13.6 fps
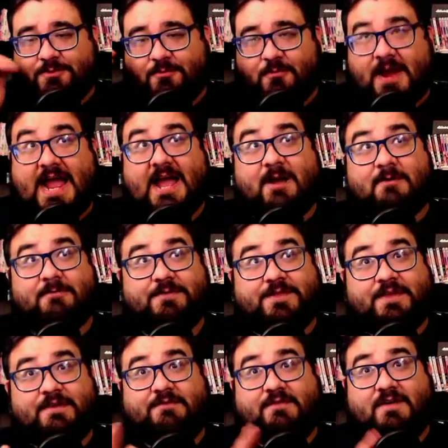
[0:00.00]
throughout
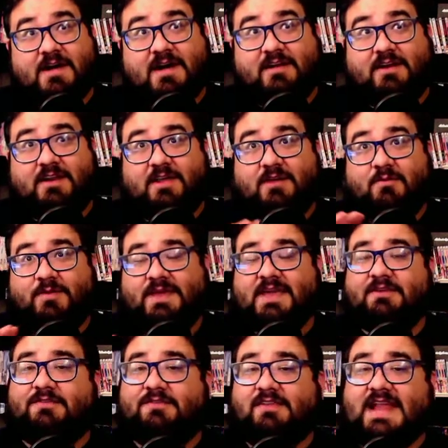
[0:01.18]
the volume, we
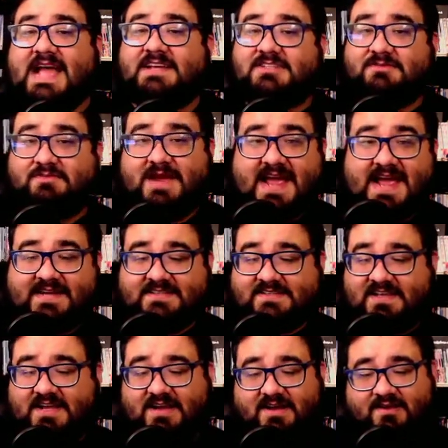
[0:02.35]
get flashbacks
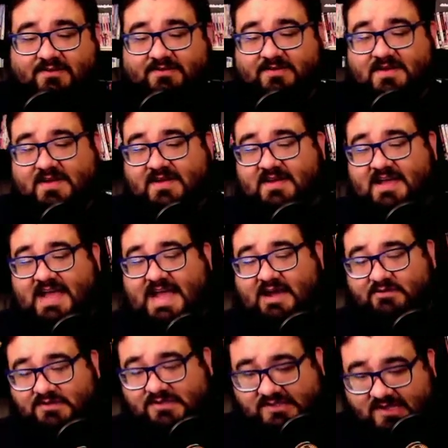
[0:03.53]
of
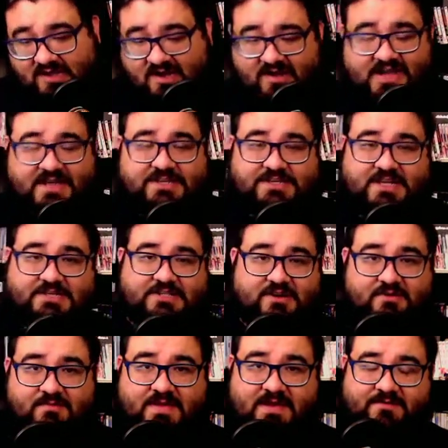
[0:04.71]
how Song and
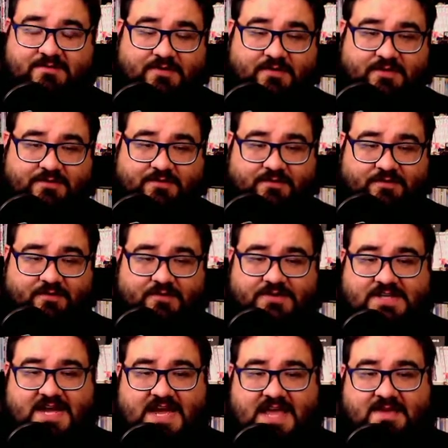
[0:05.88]
Chateau met for the
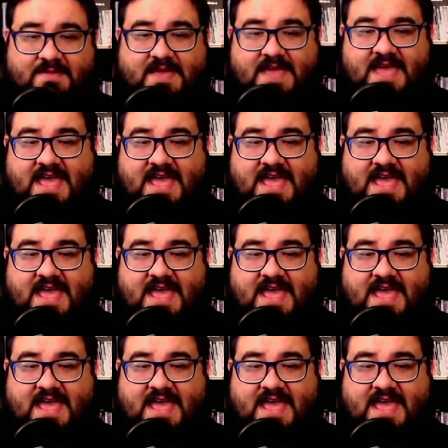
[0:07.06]
first time.